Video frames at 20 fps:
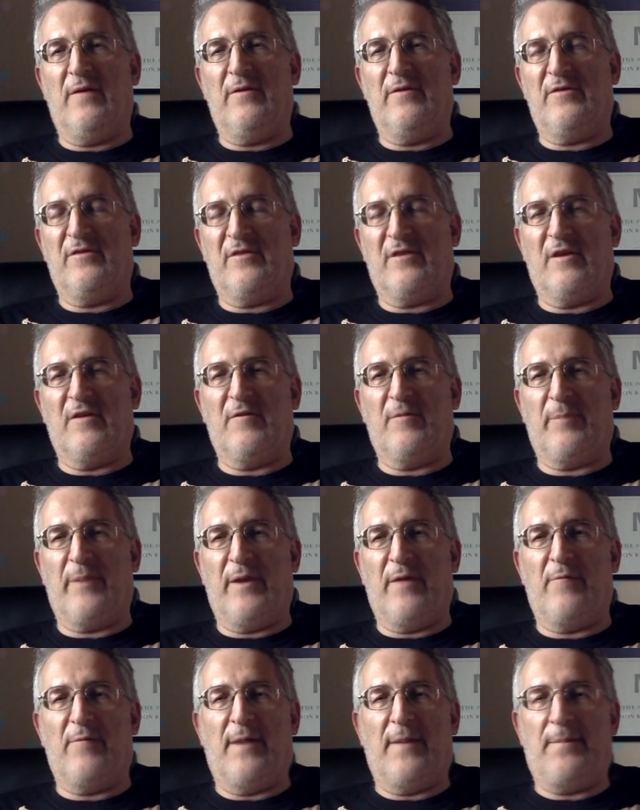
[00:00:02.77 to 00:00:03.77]
This is going to be
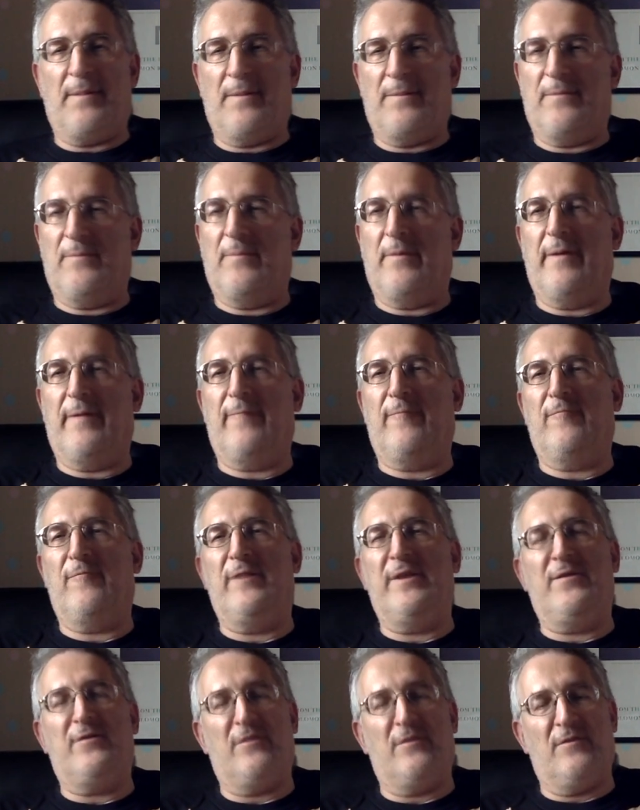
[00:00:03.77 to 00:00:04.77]
a wrap up of my
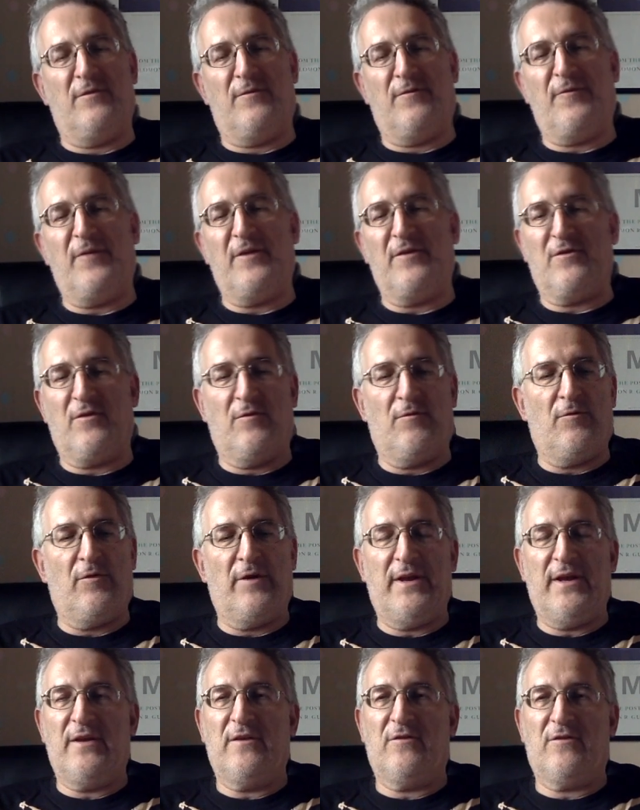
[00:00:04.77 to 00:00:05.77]
recent fiction
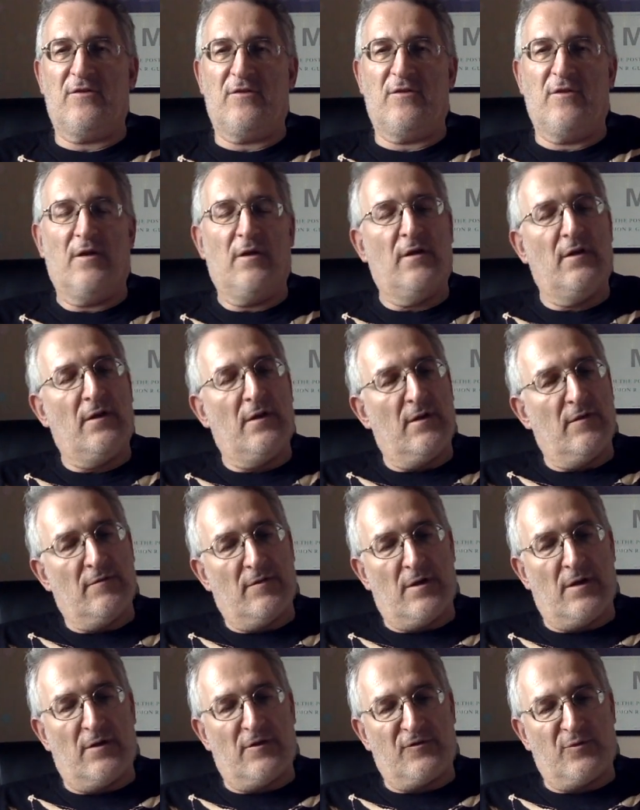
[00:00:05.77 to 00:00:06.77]
reads
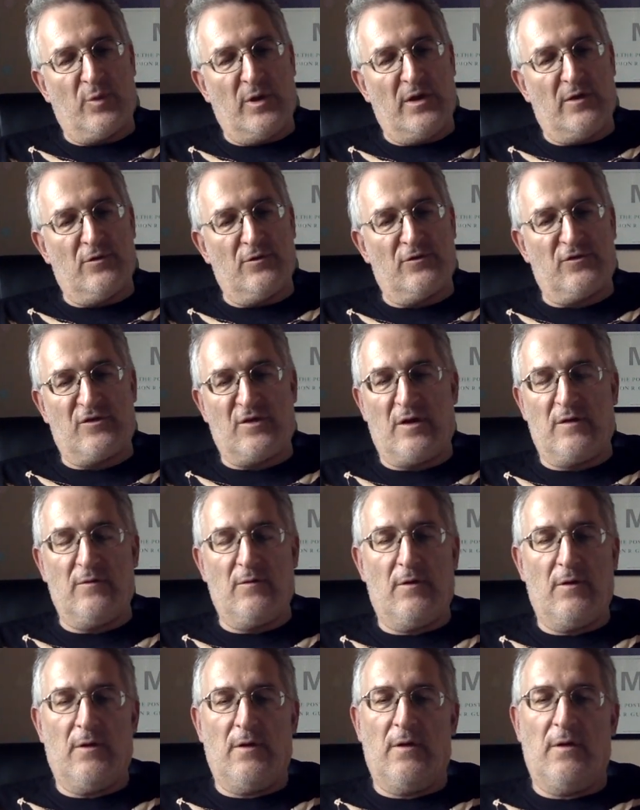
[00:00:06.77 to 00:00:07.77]
the last week or so.